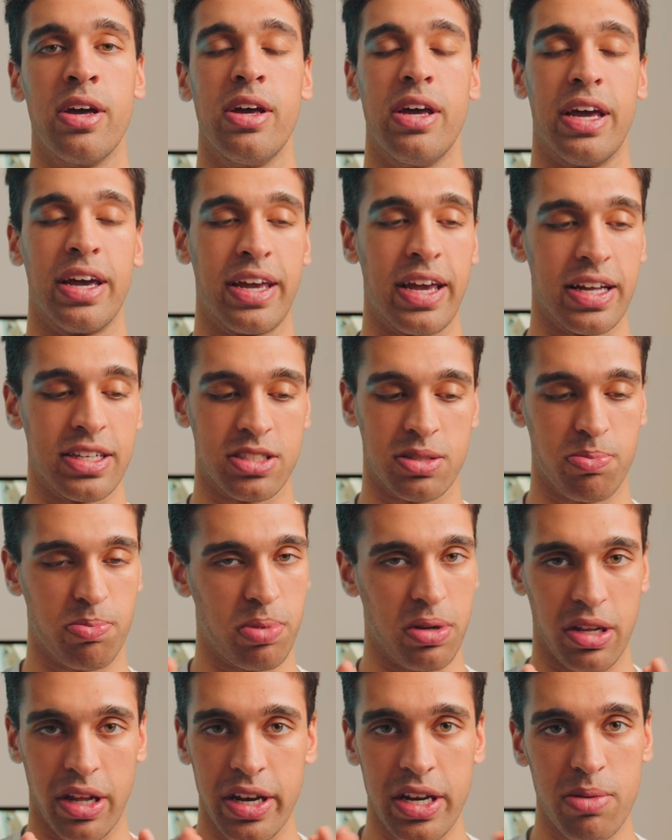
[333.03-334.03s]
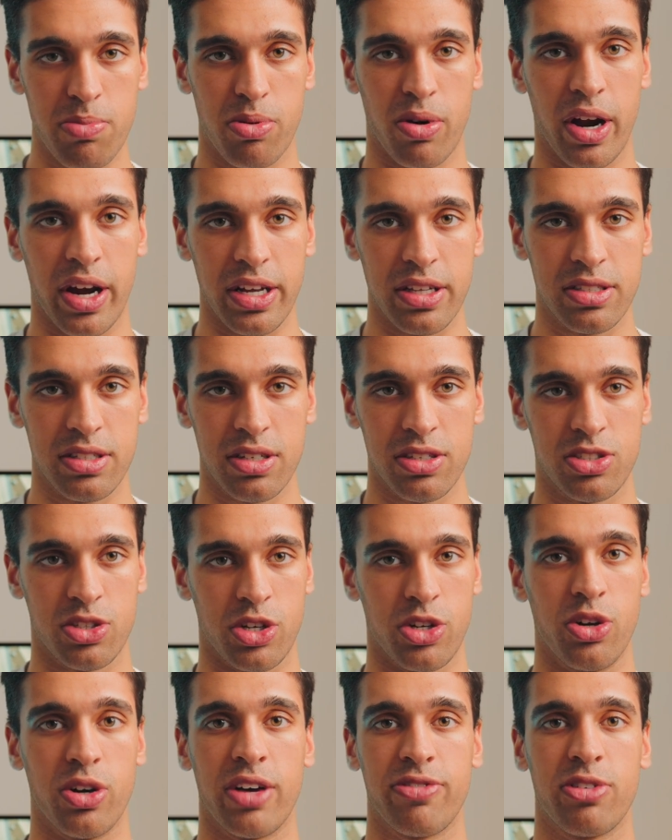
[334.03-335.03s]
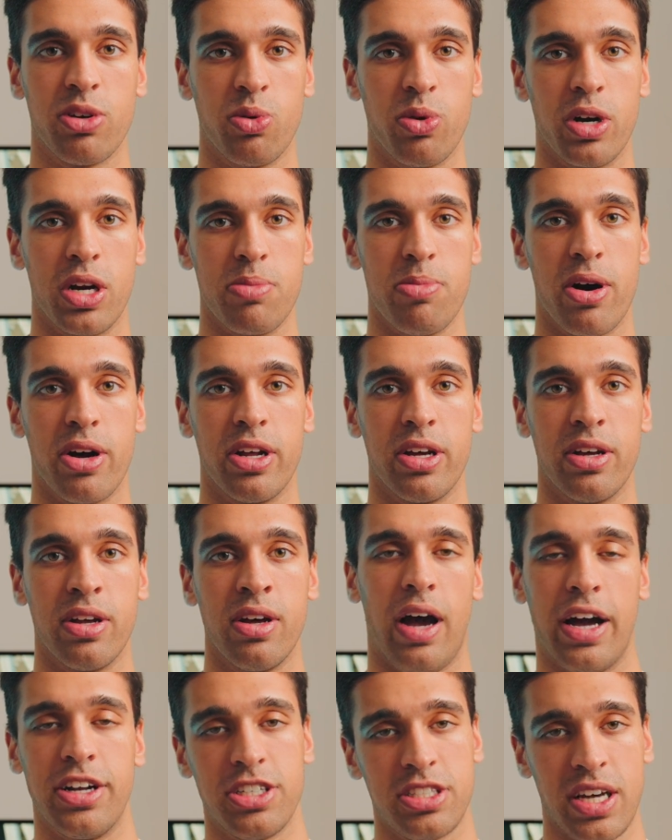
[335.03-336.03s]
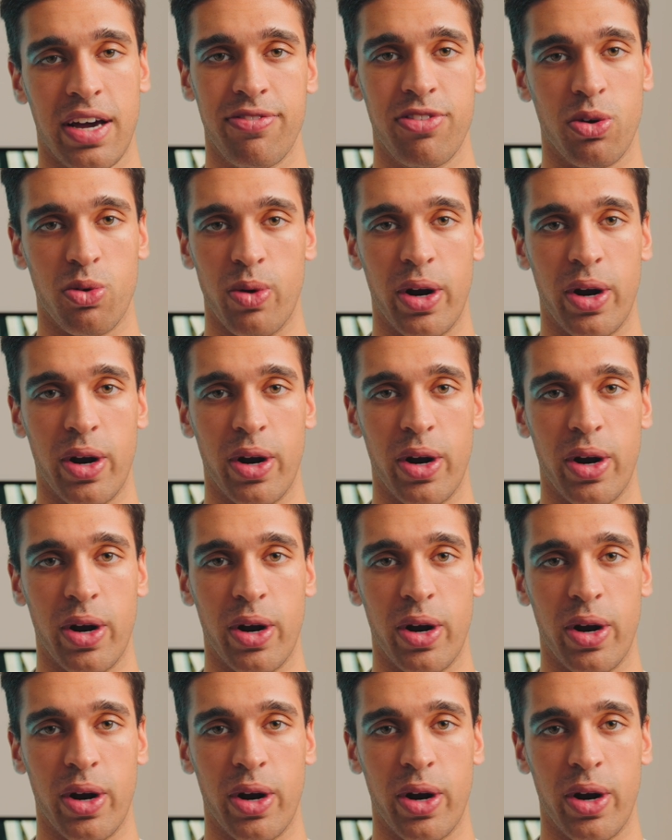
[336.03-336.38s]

It gets plenty bright, so you don't have to worry about it. I just have the